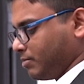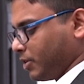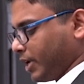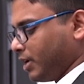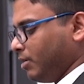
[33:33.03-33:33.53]

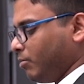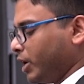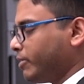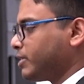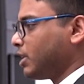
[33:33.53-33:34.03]
OK,
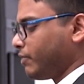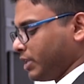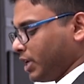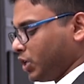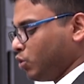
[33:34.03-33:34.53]
molybdenum and sulfur.
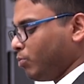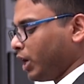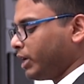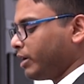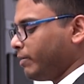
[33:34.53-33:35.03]
There are 2
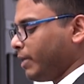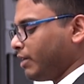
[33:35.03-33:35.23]
molybdenum